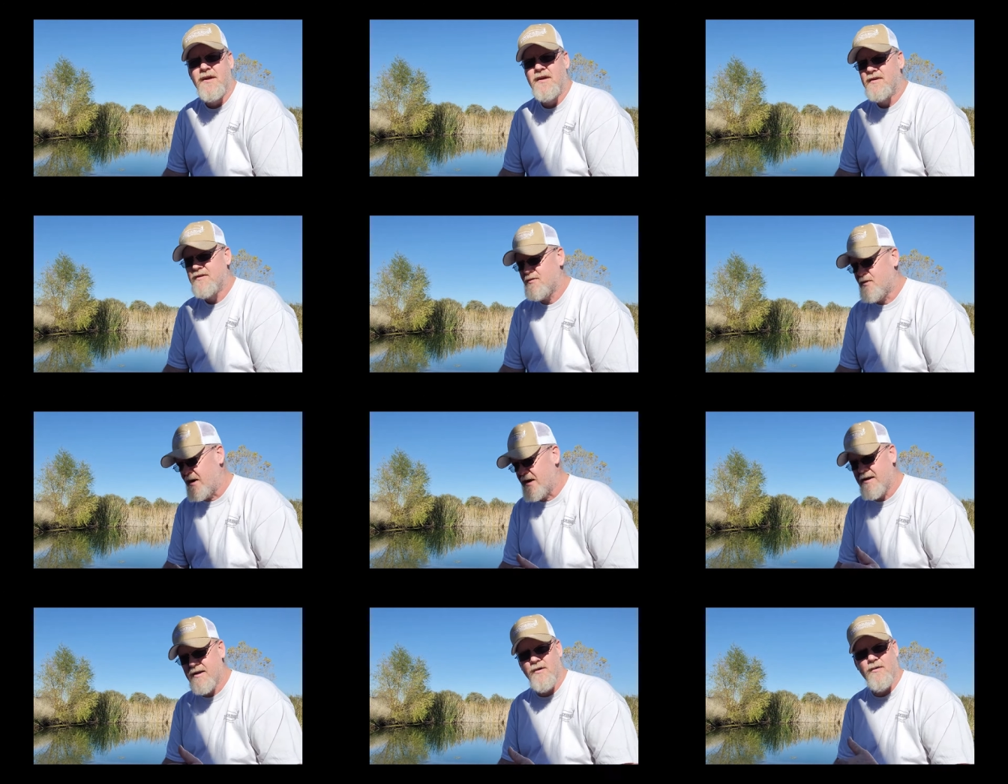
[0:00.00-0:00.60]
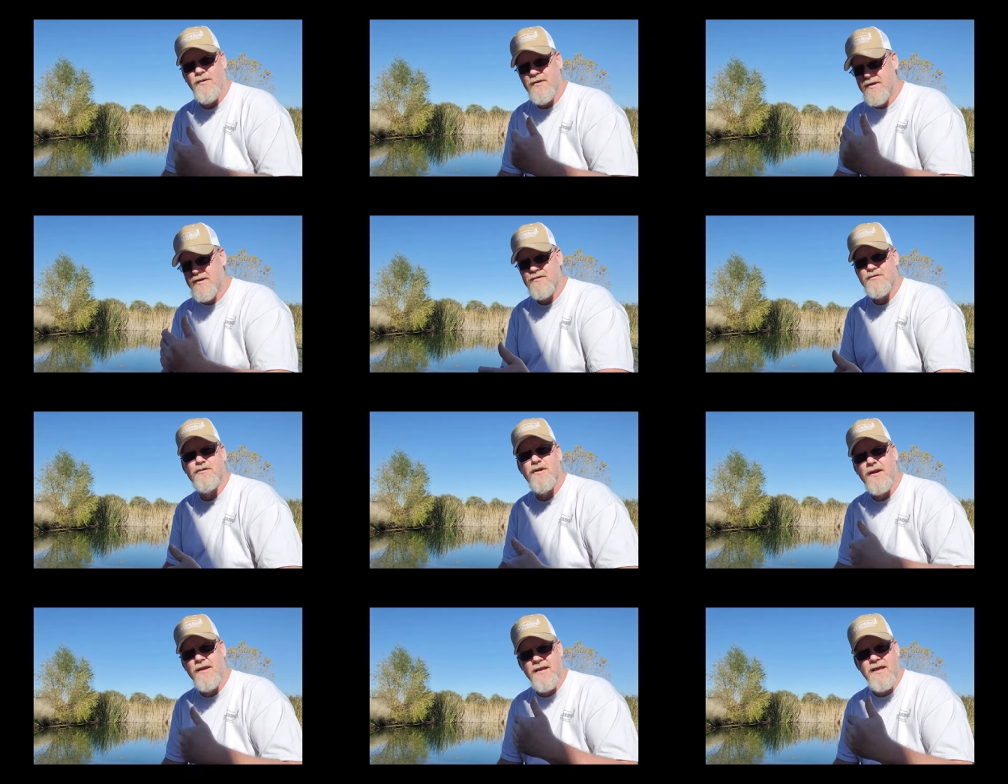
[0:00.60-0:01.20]
It's where I can go in there
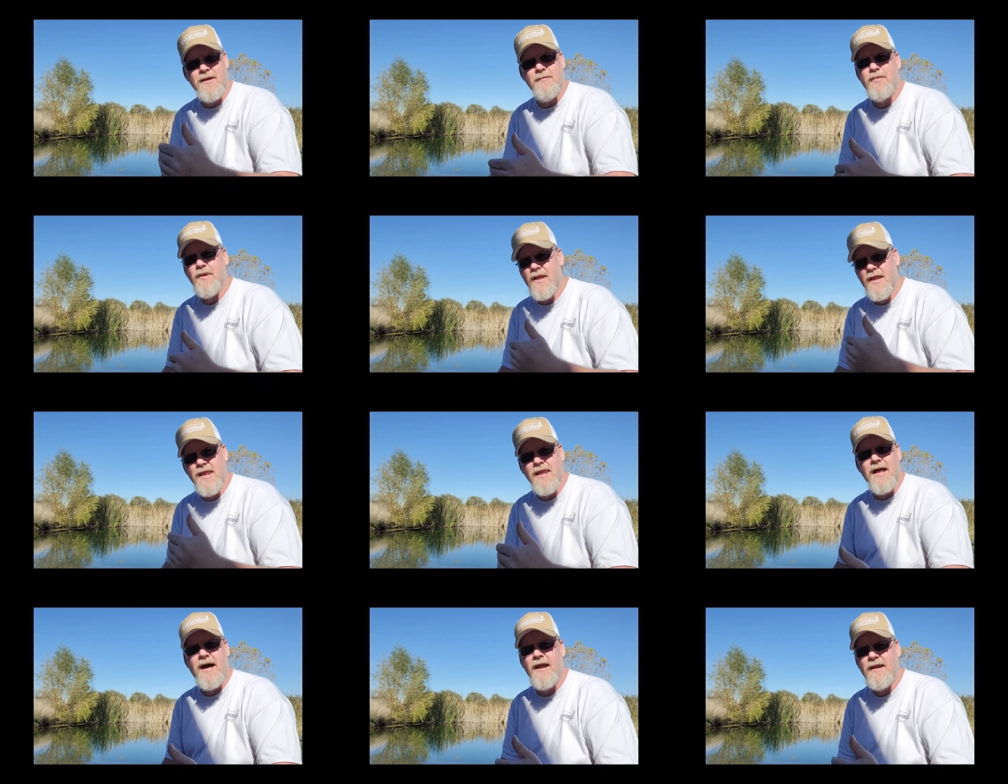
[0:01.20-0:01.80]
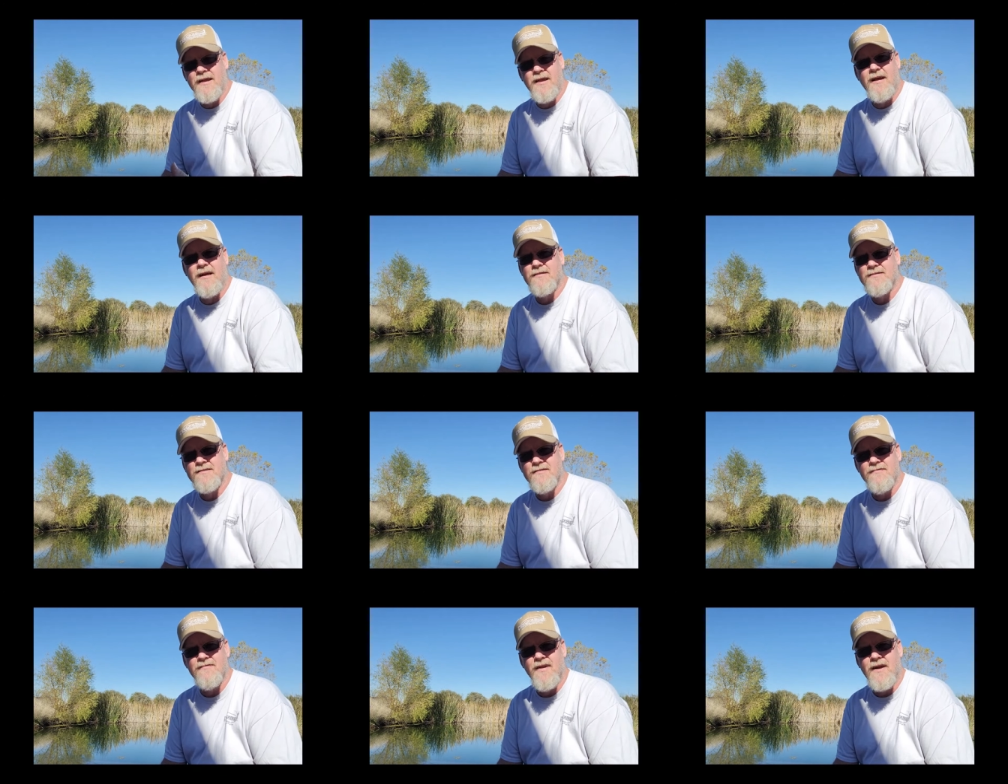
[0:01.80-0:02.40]
and try to keep a lot of
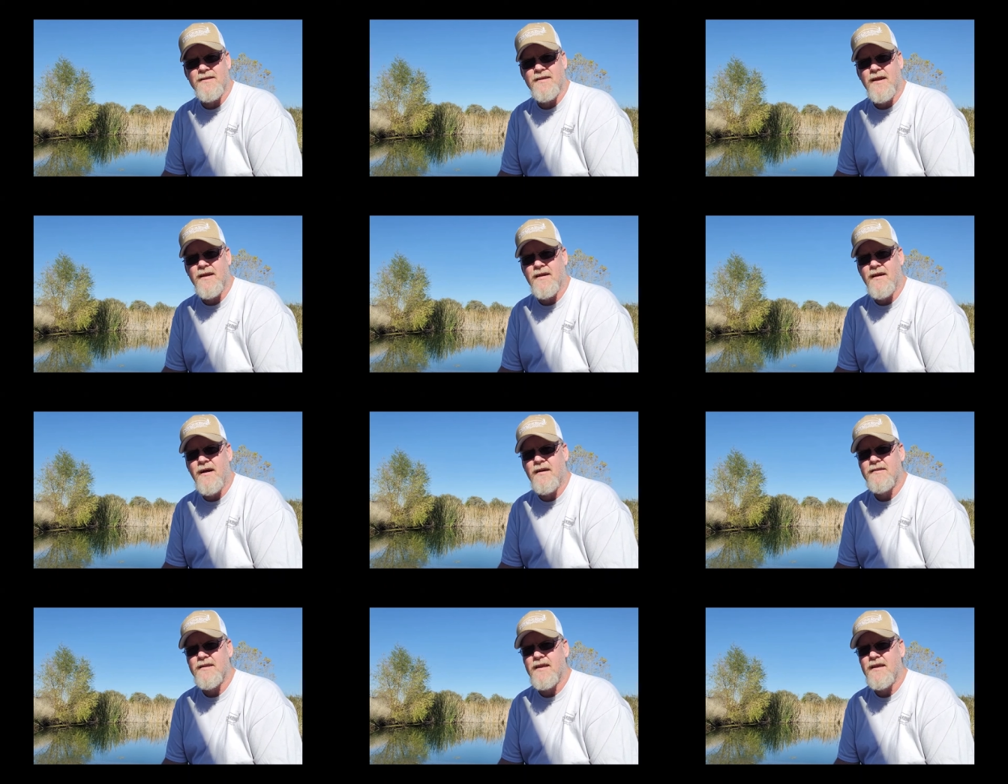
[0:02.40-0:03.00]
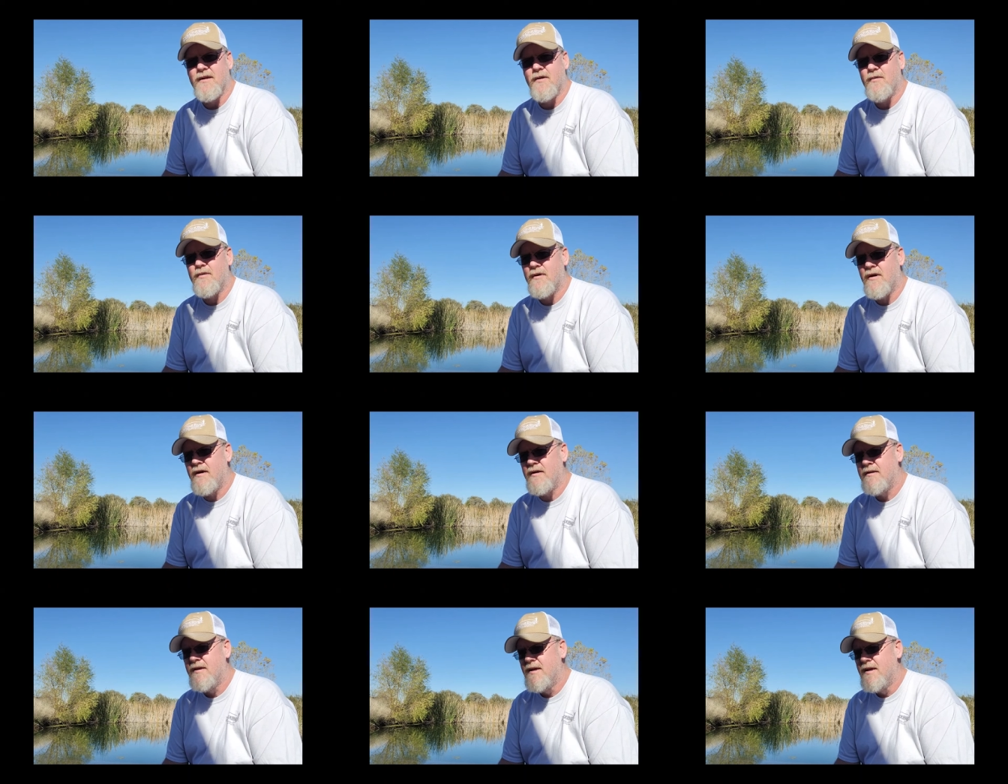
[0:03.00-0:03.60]
constant fly tying content going
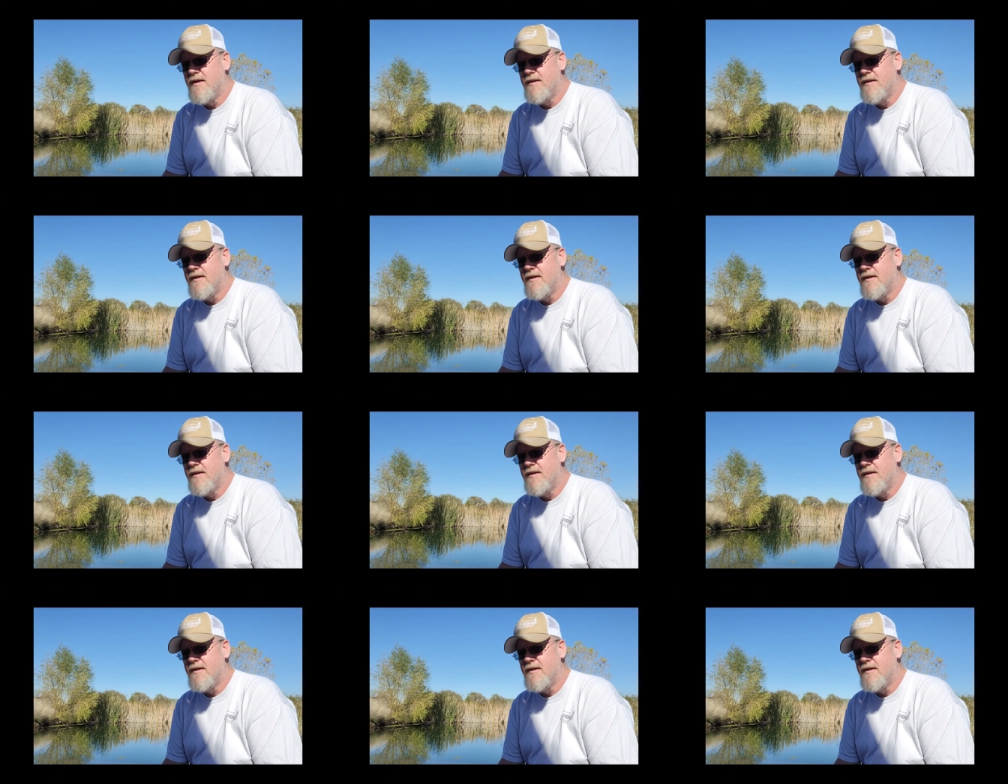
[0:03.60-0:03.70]
on.